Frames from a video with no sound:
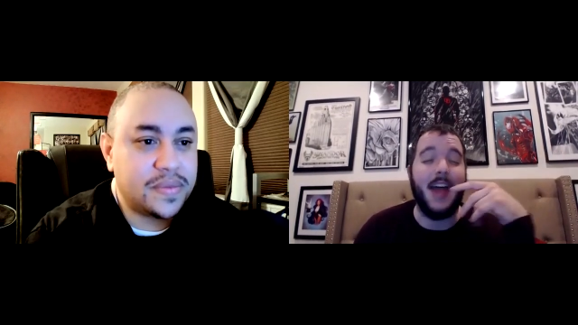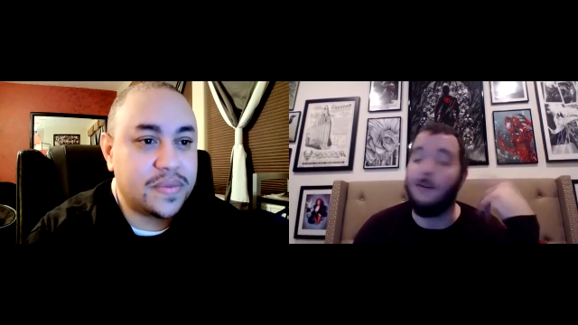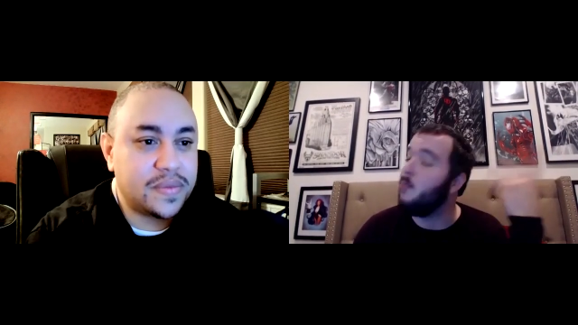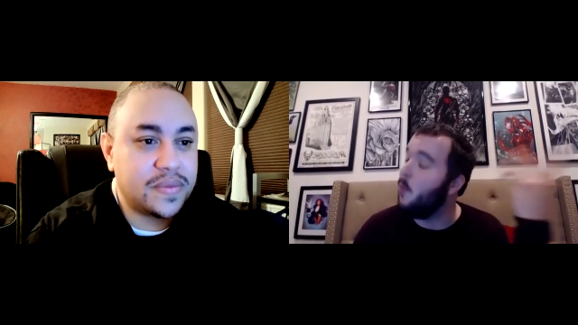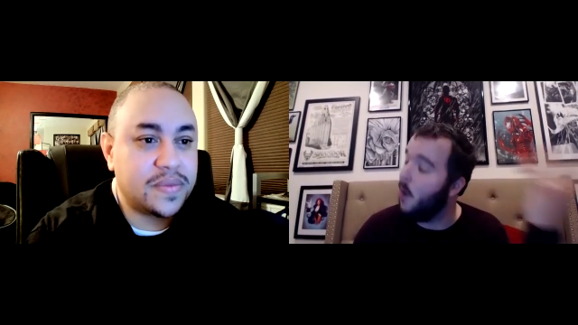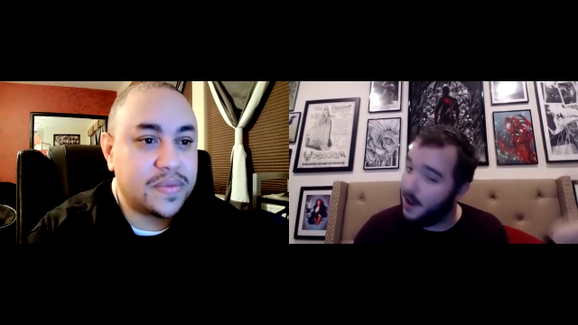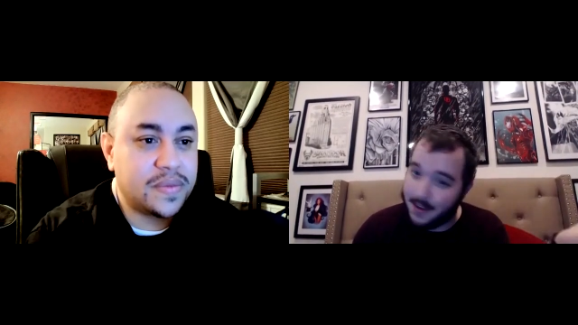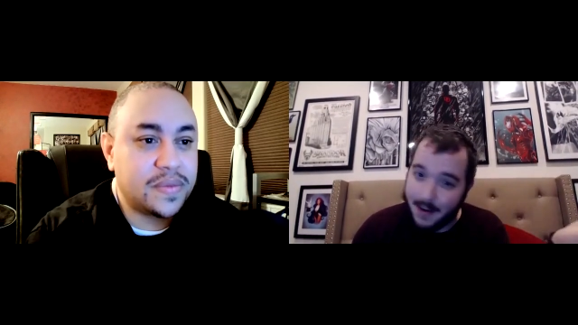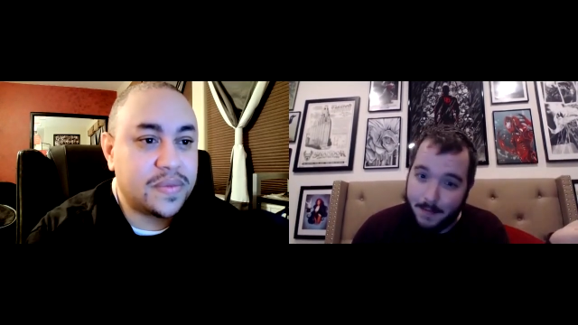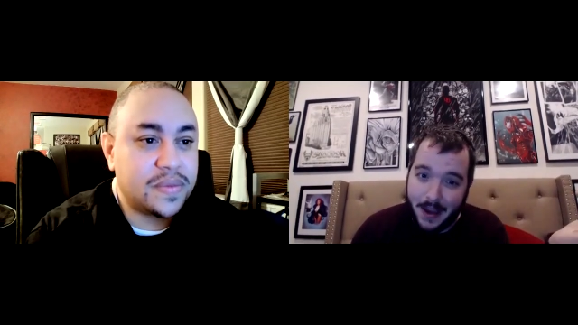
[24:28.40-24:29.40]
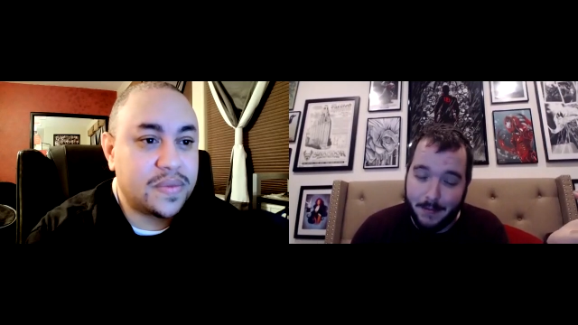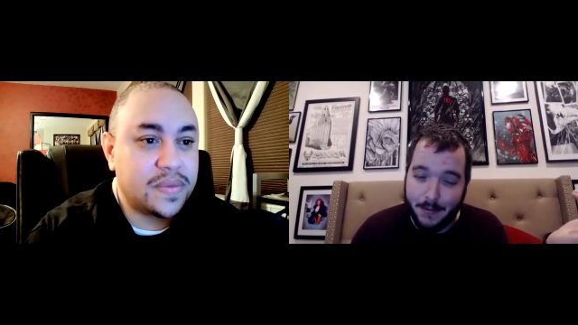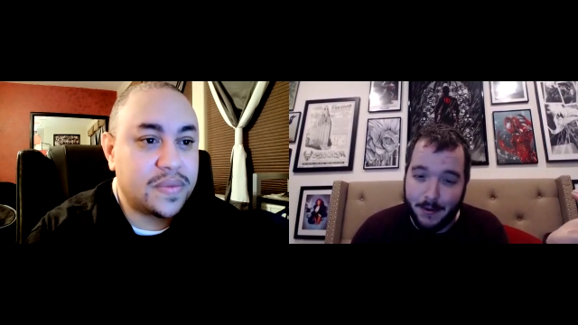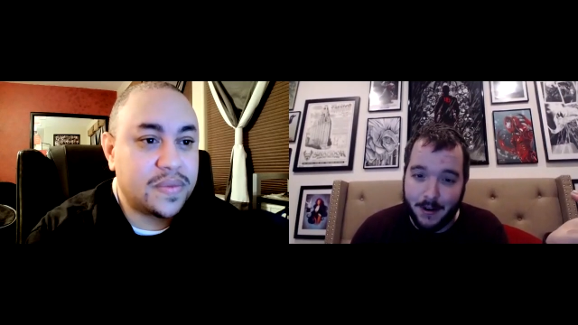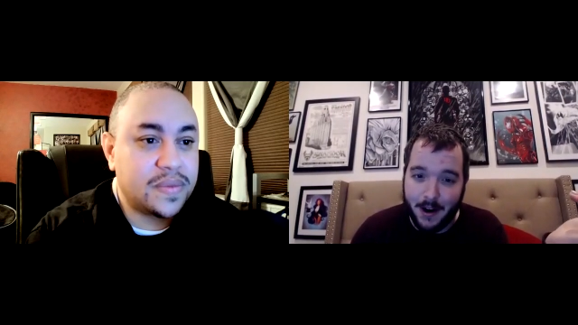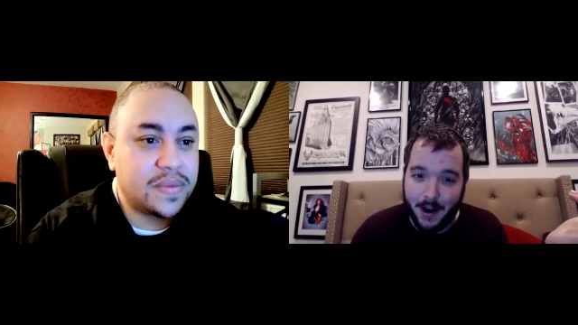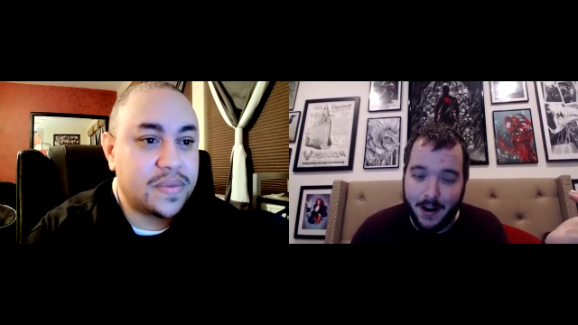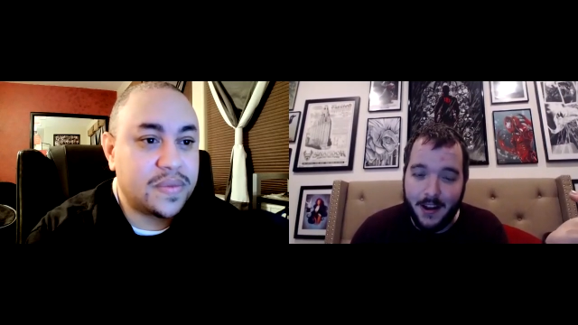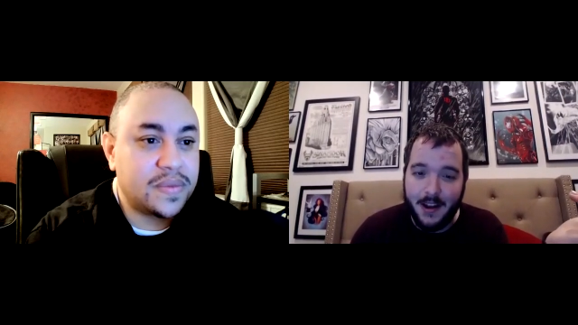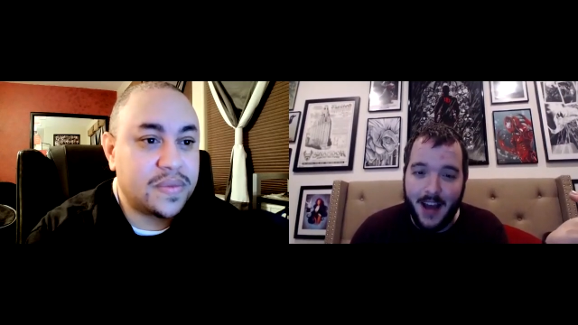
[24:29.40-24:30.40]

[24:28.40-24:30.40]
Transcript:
Speaker 1: that was a bit more